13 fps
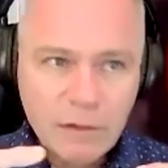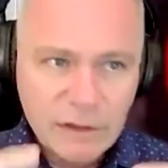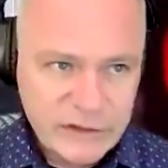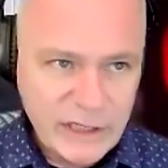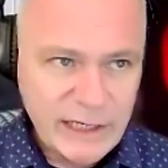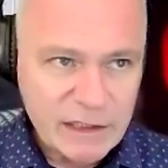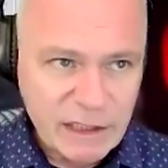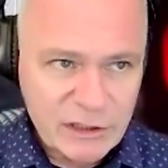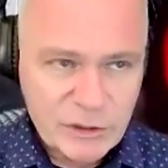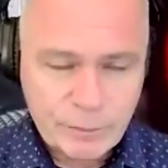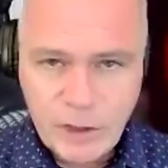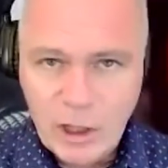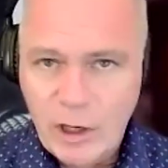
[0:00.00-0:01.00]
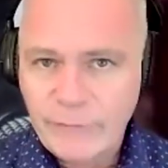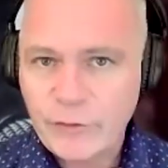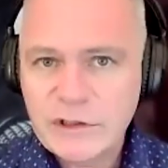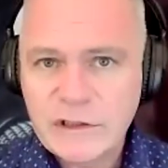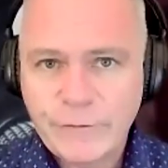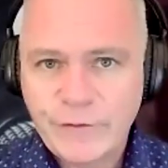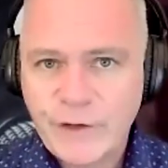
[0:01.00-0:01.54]
let's kind of get the
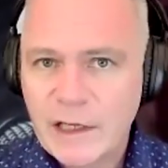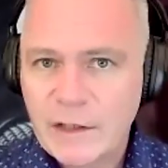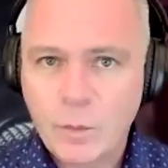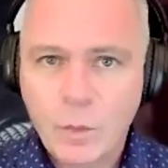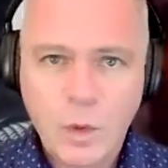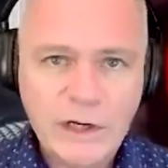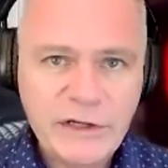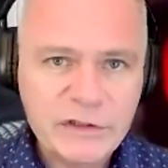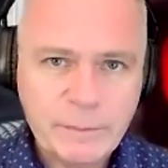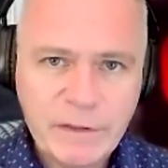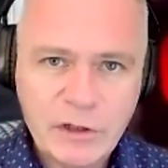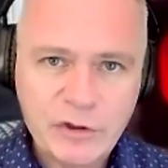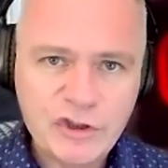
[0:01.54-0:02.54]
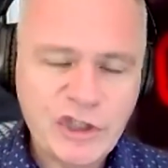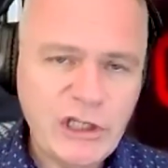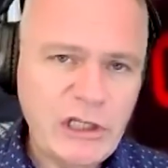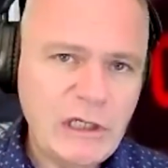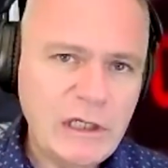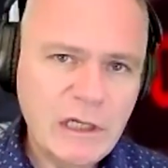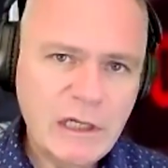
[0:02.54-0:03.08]
offering defined. What is Biller
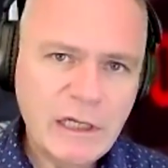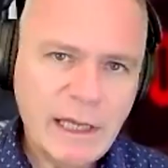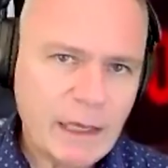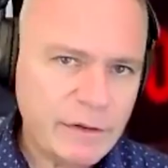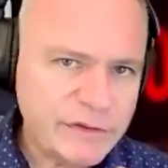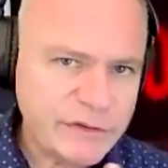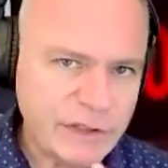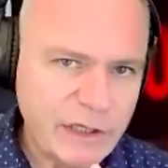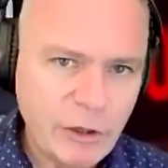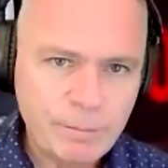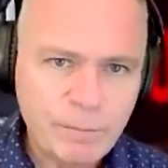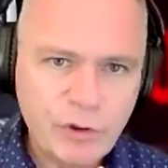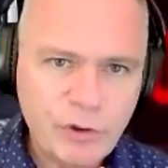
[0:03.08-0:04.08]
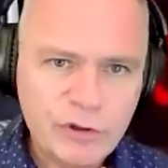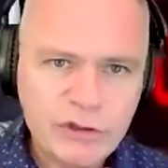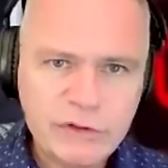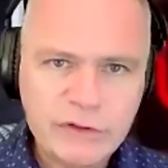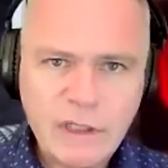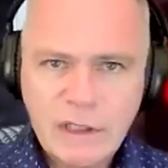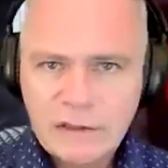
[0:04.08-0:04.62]
Genie? How does it help
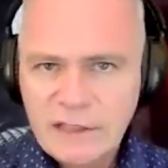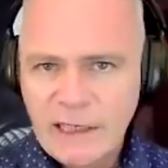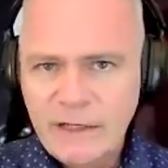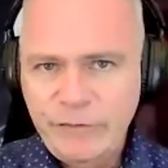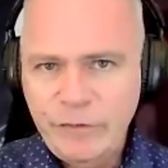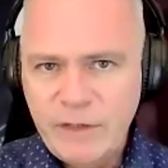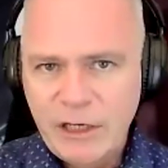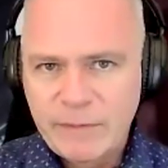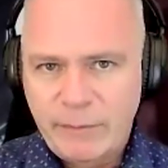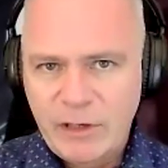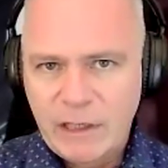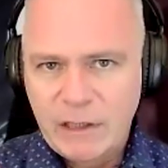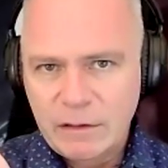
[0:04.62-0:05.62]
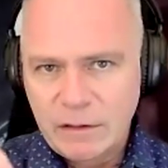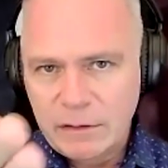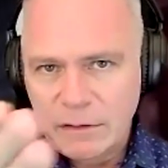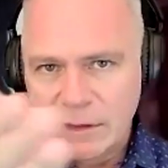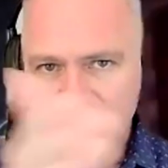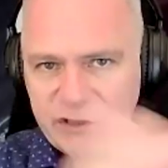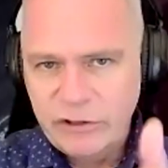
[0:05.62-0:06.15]
merchants? Take it from there, my man.
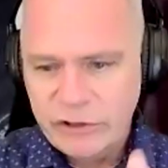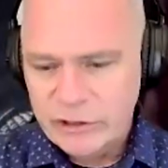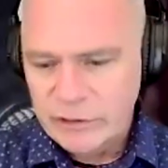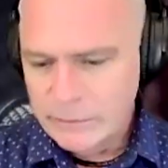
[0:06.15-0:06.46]
Let's hear you.